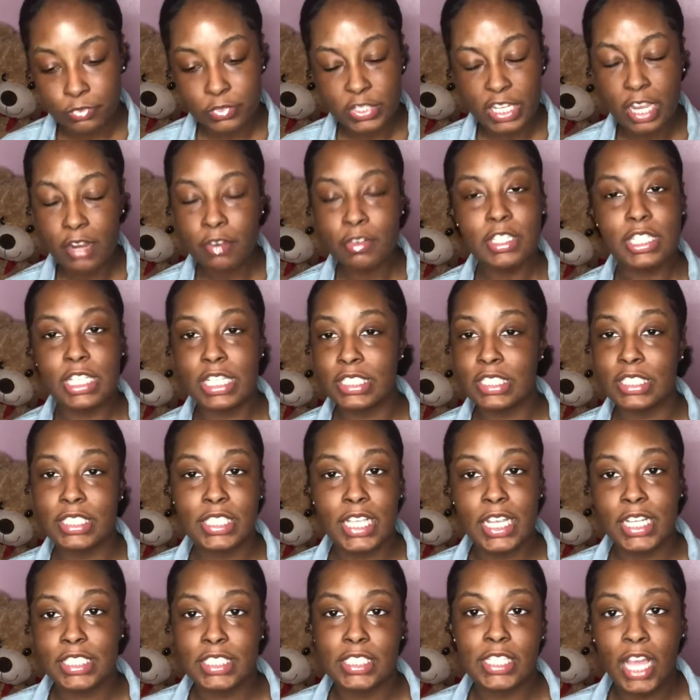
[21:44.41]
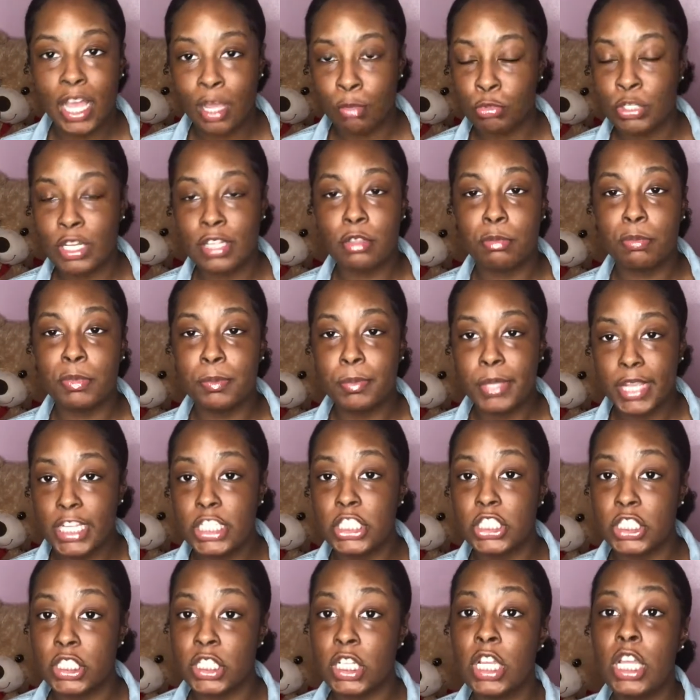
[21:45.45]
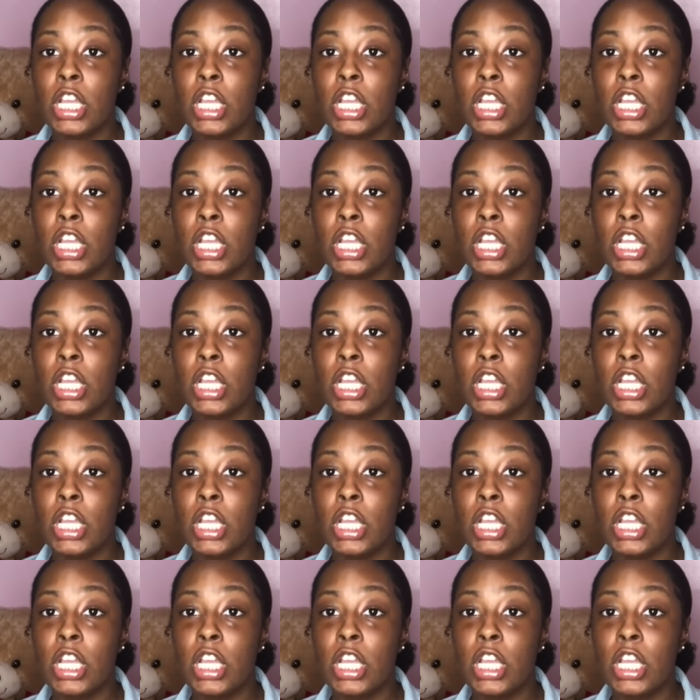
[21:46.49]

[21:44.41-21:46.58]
Everything takes time. You have to be patient.